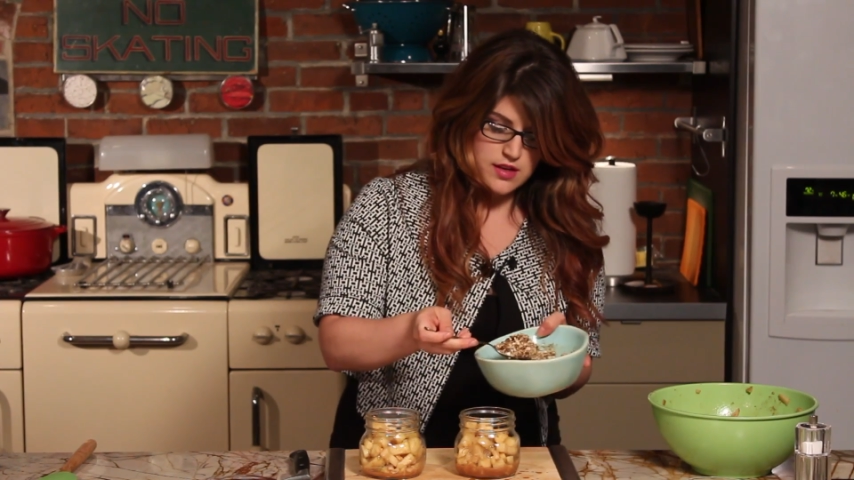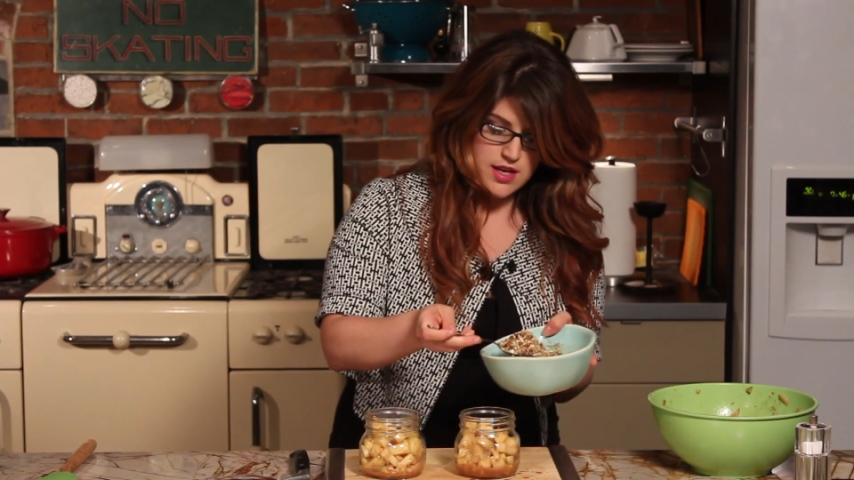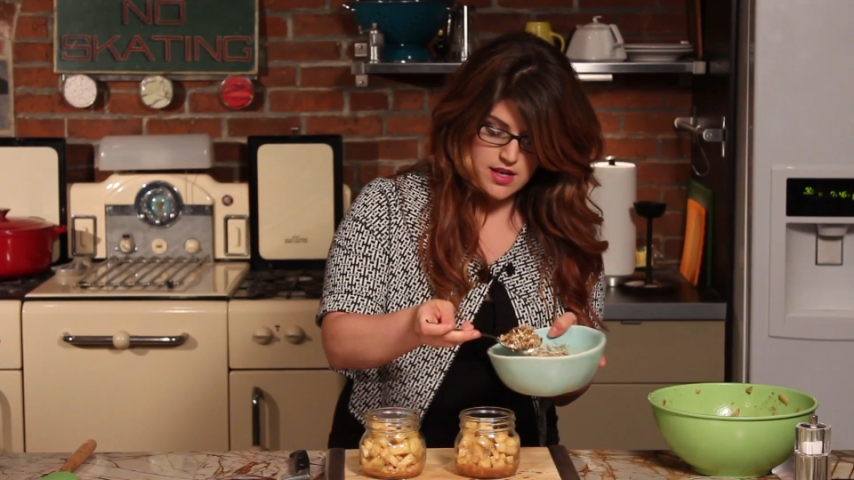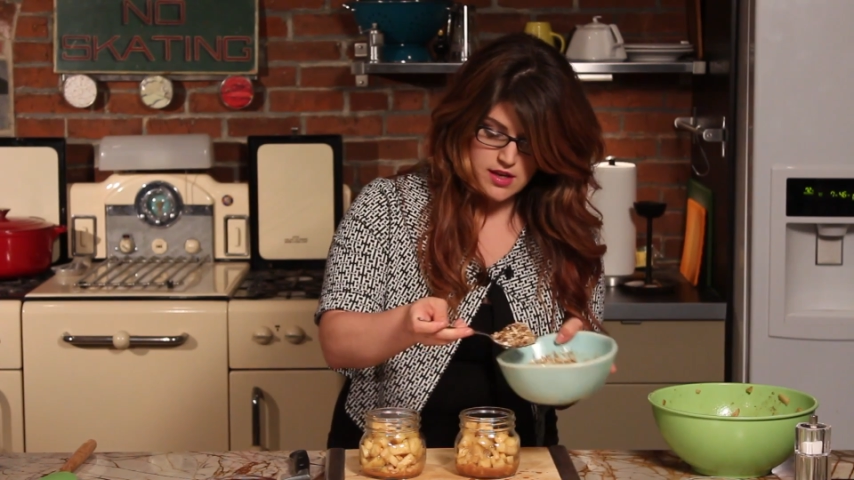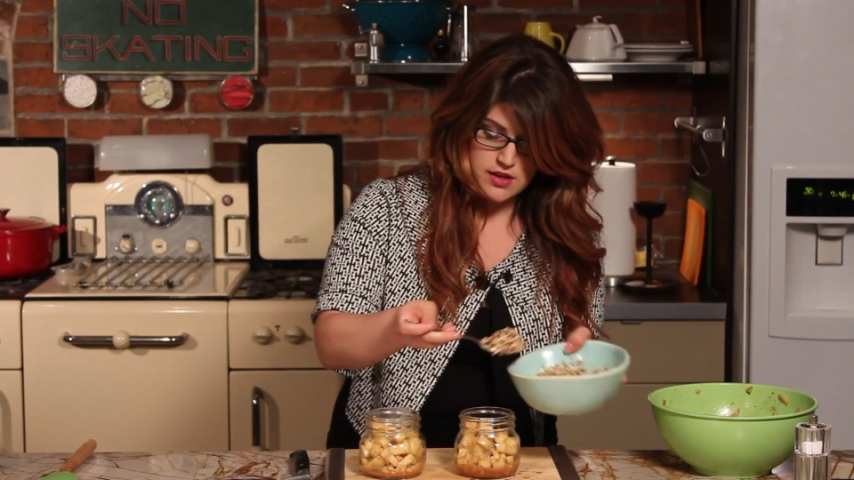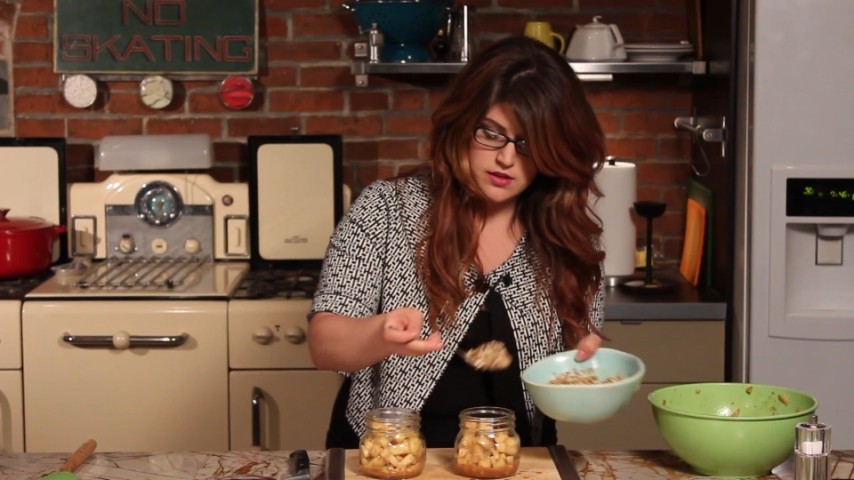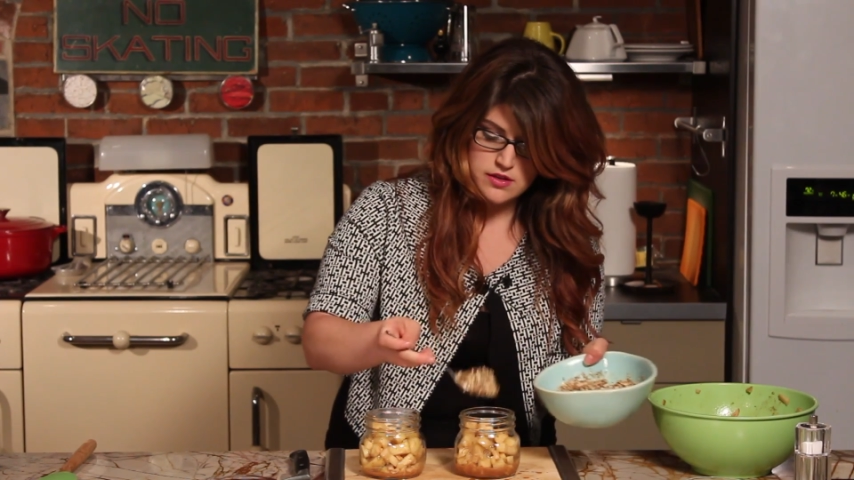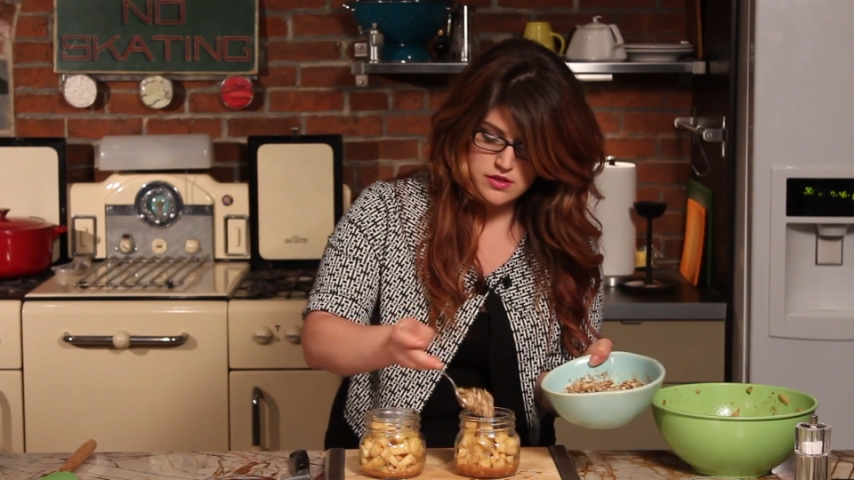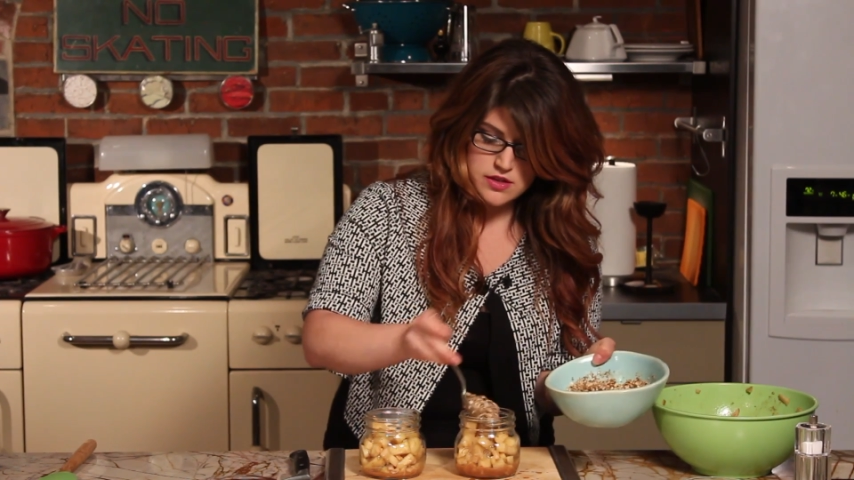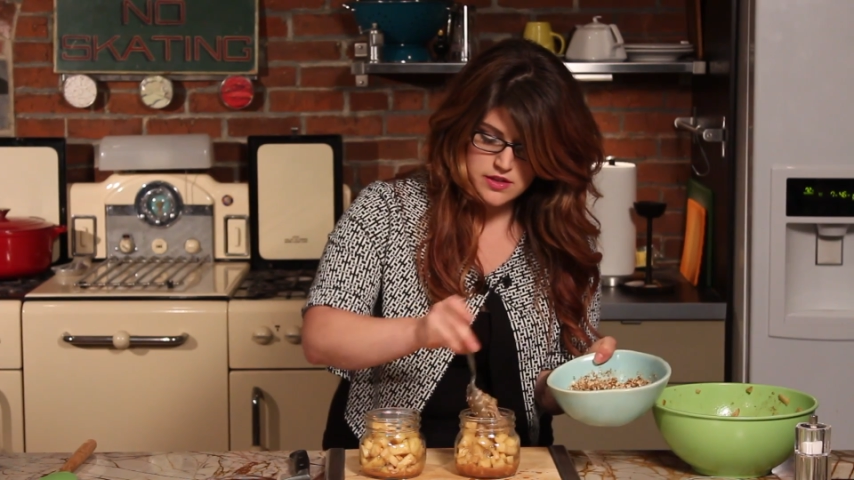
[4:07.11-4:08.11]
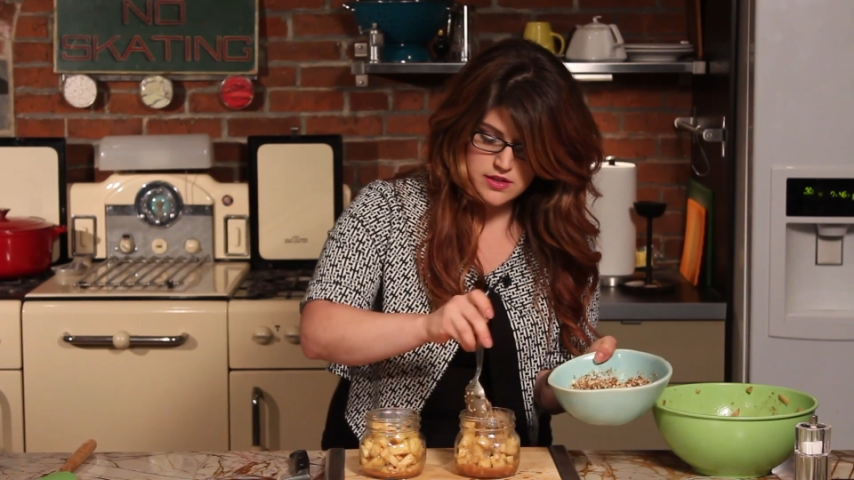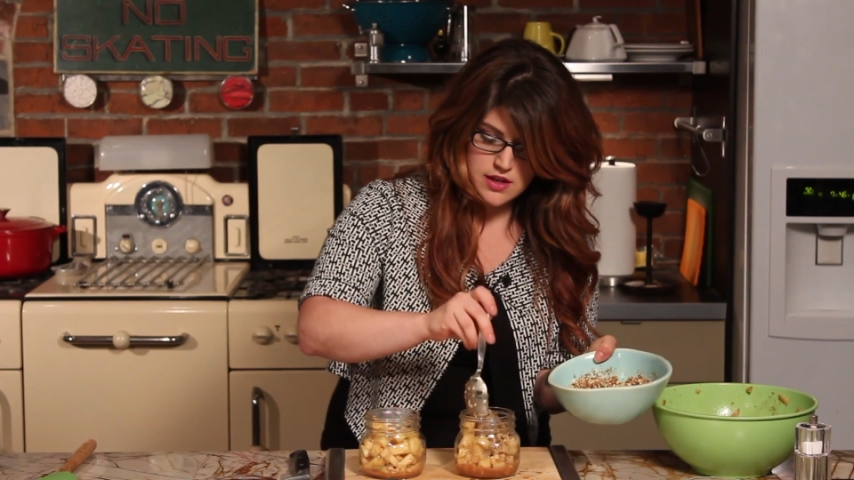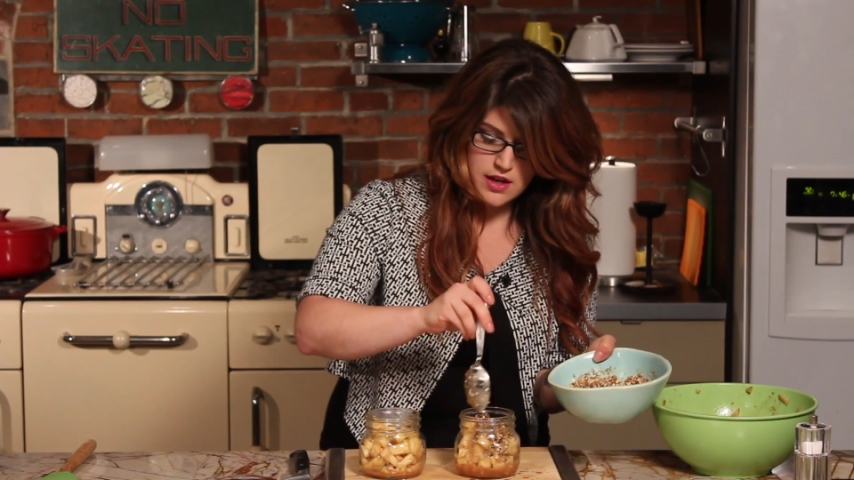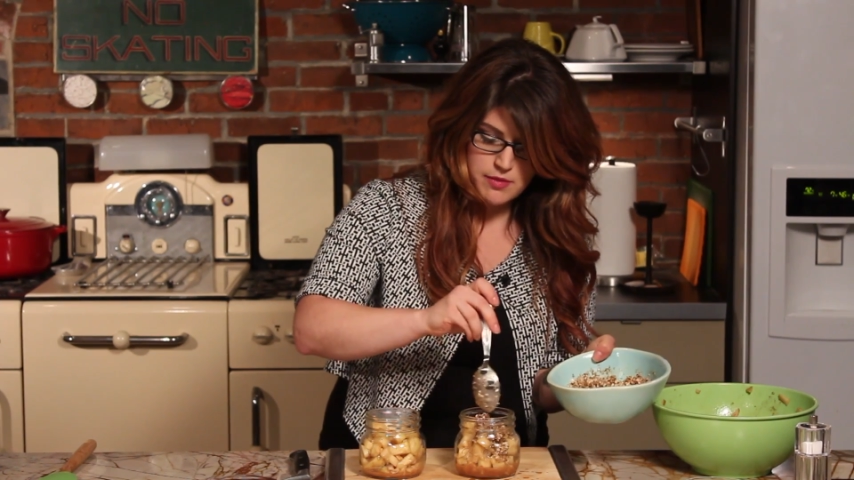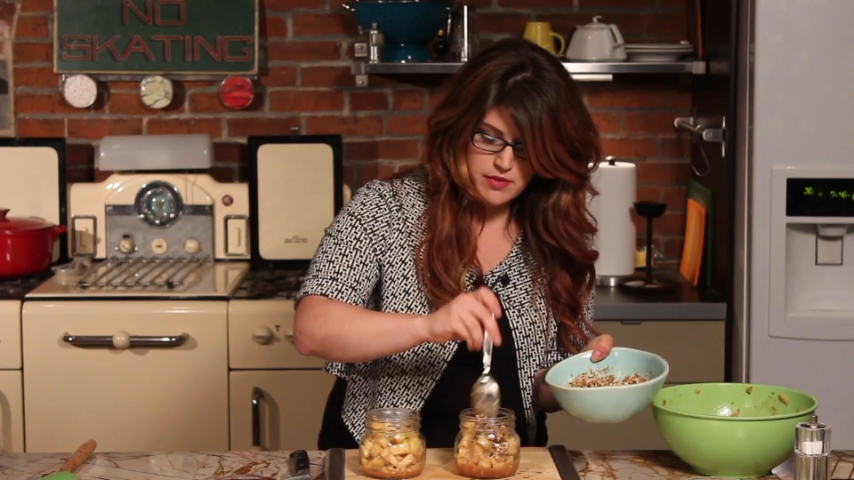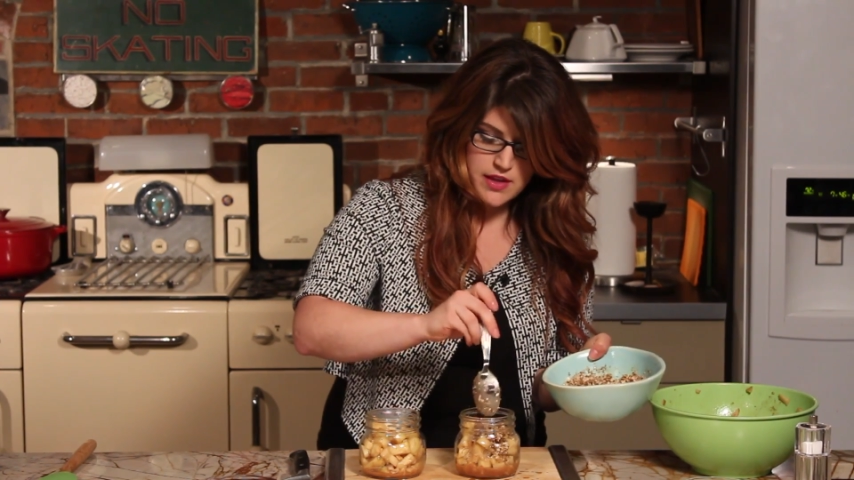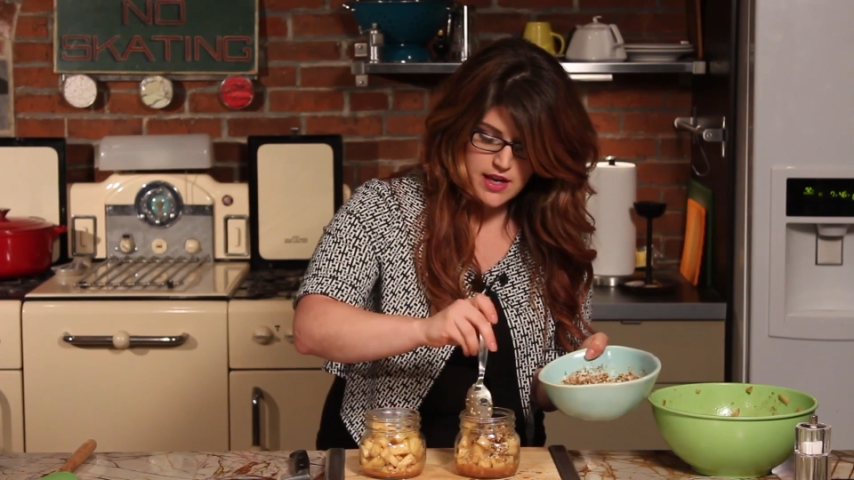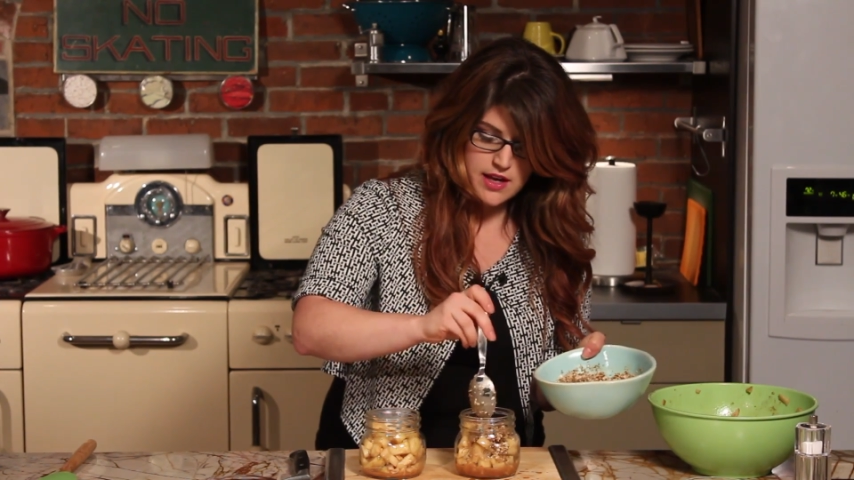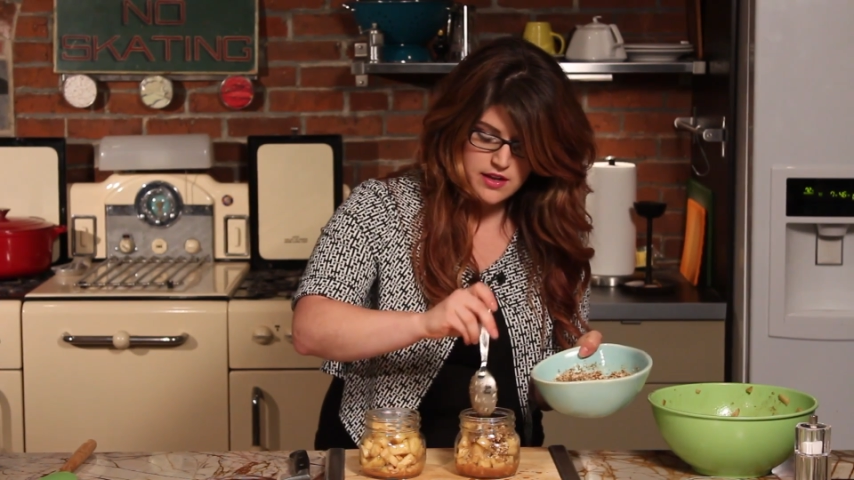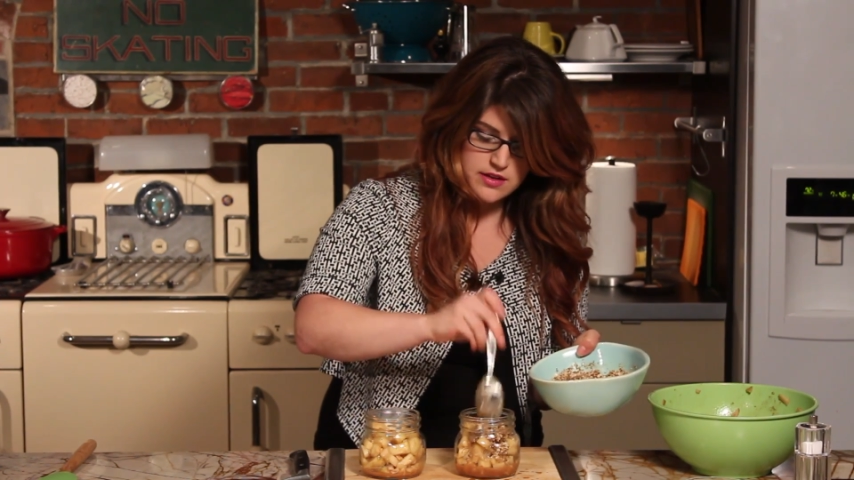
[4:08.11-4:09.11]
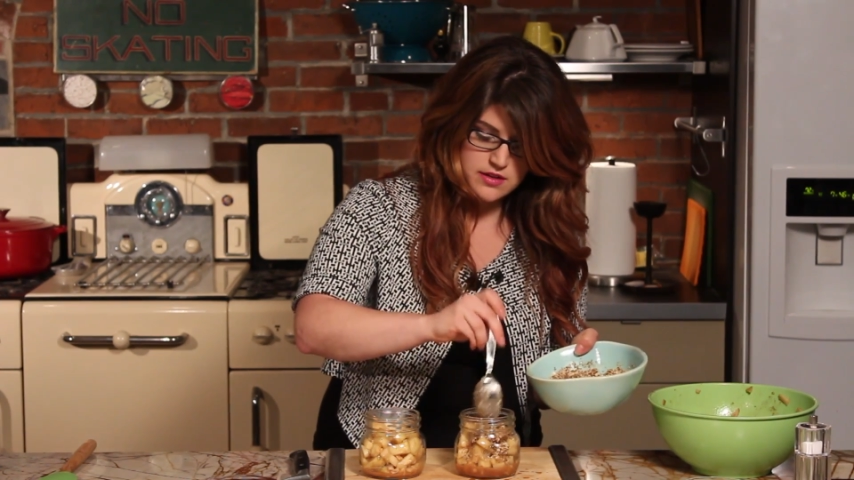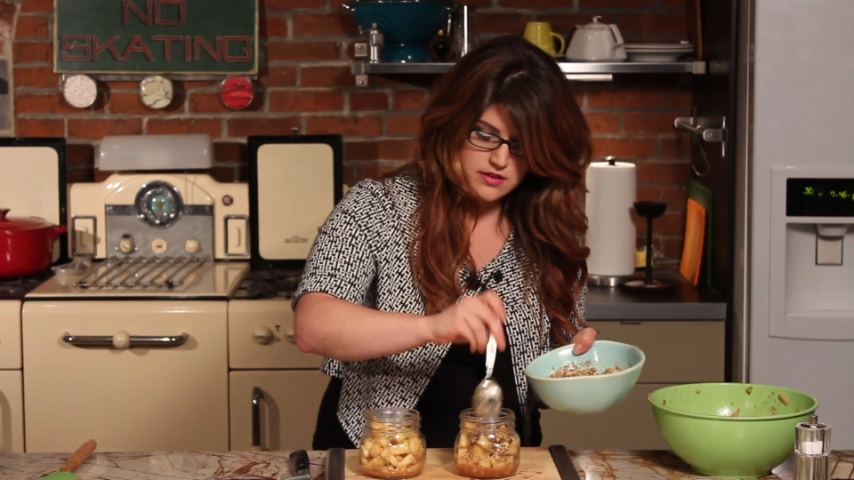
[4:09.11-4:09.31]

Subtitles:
and just top that.